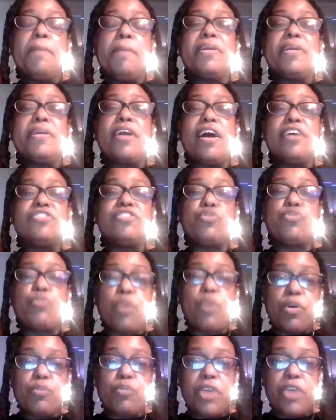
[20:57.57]
because of
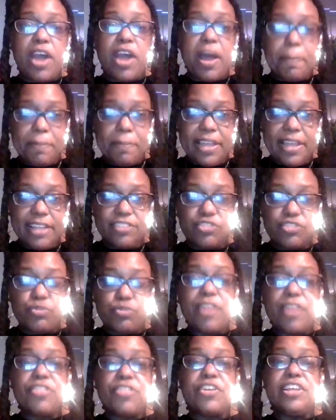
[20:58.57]
what we're up against,
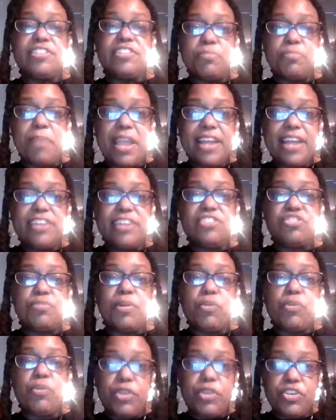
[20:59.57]
whether it's
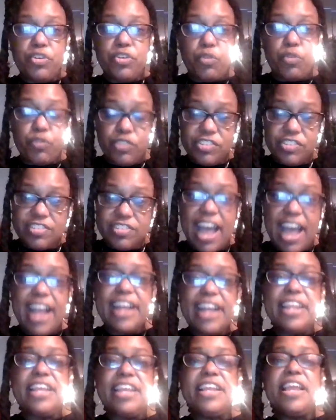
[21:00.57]
management where you're
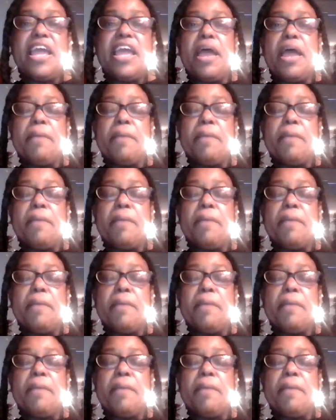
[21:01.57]
residing,